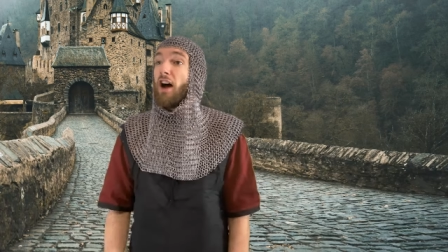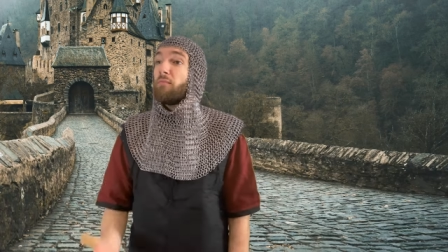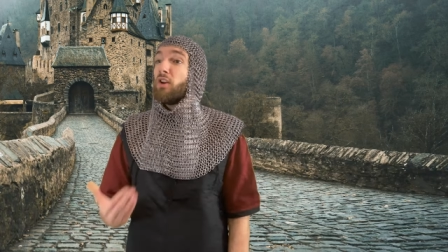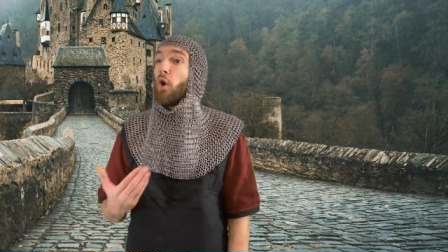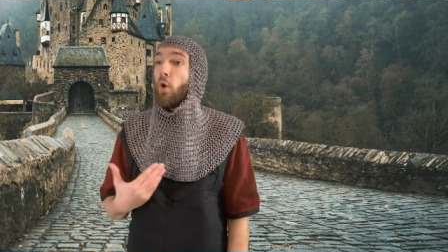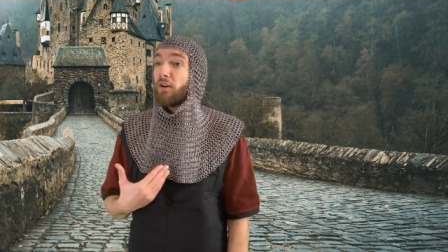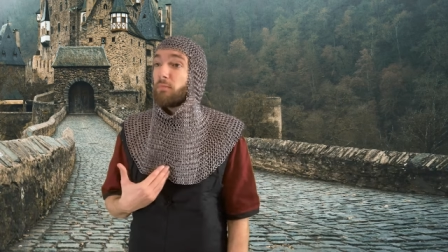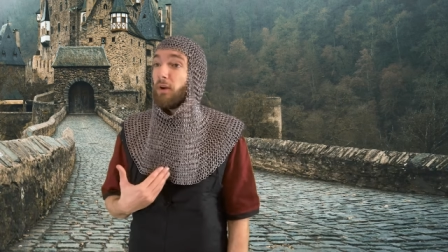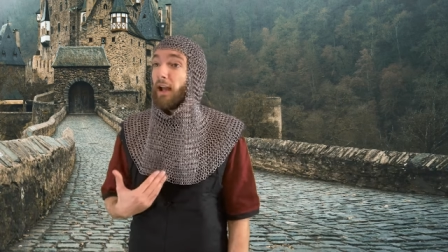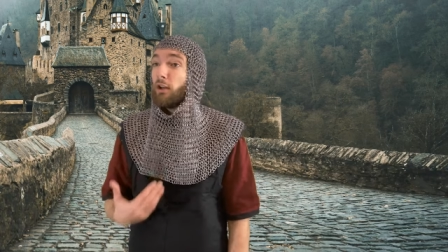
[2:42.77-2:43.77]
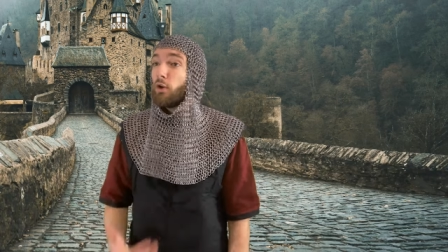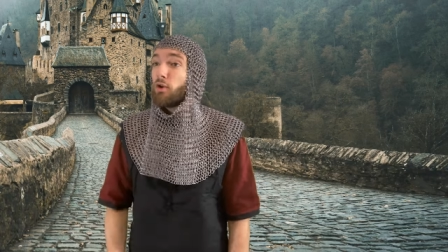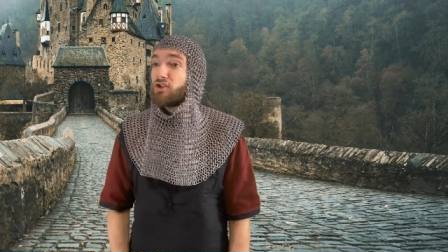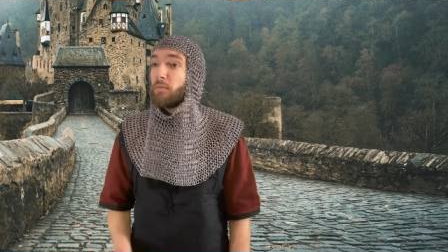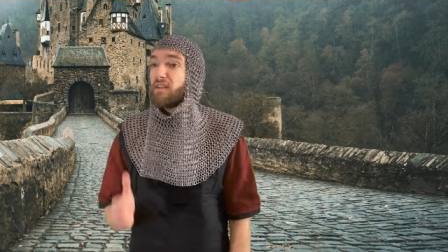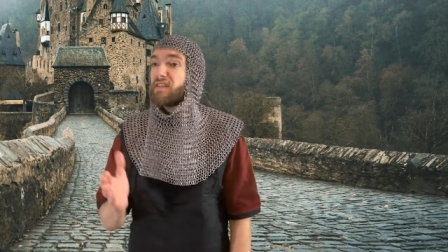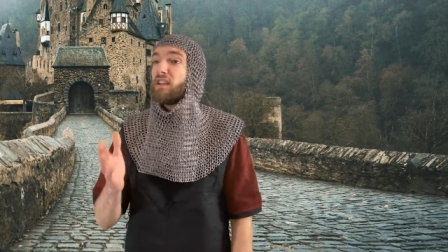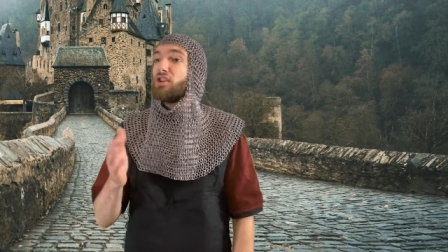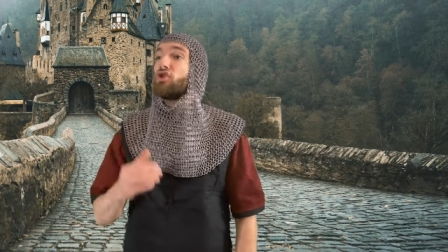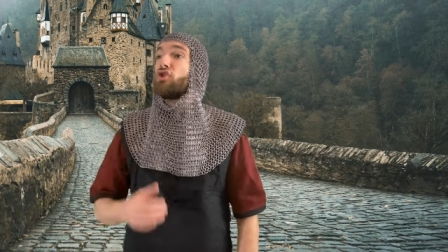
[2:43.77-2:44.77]
I've been ordered by our lordship to
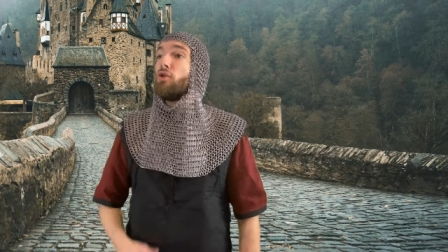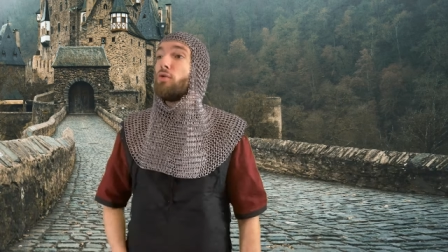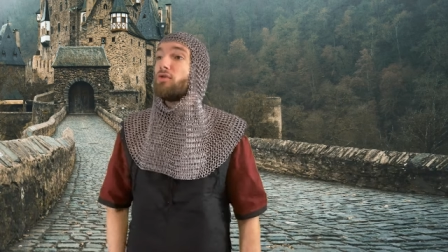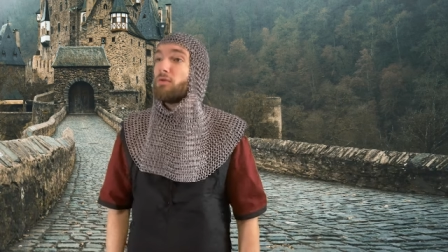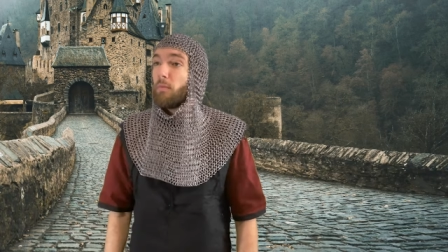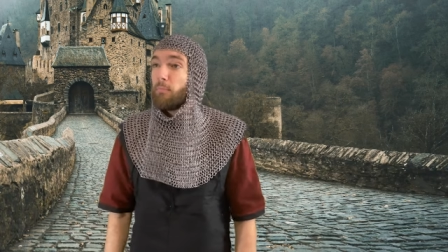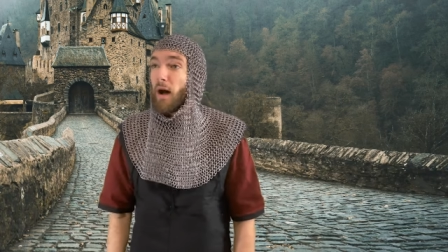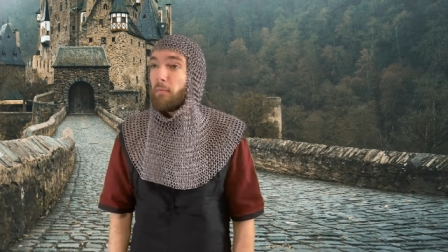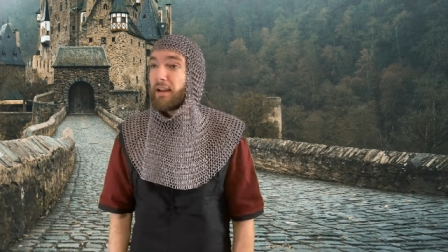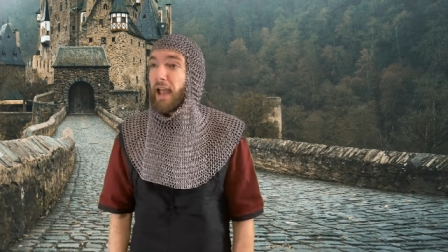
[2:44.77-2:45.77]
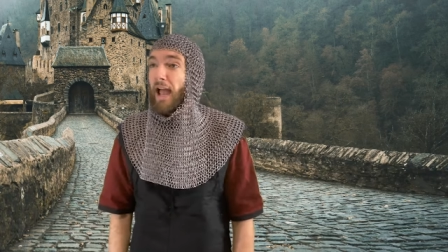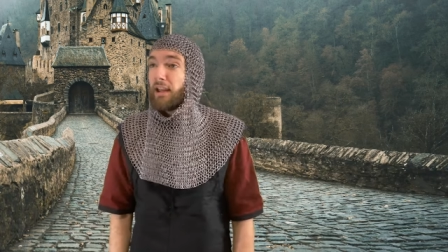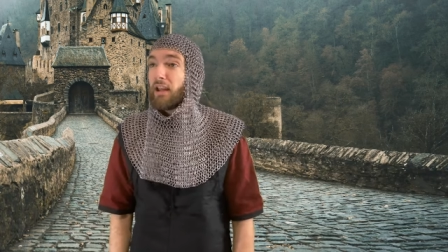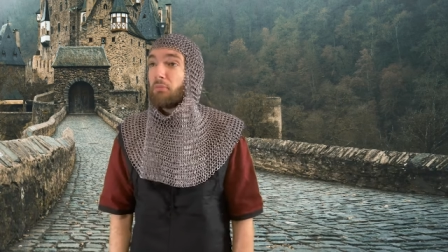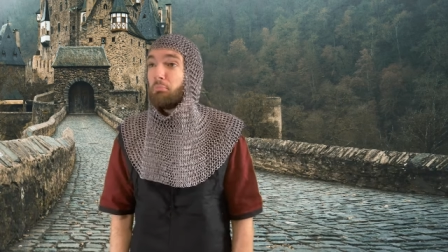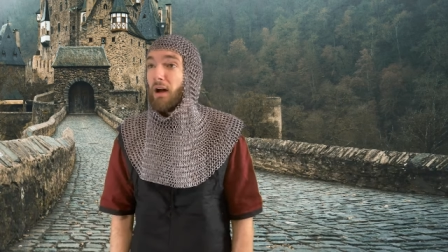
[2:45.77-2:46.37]
sentence you to a public hanging,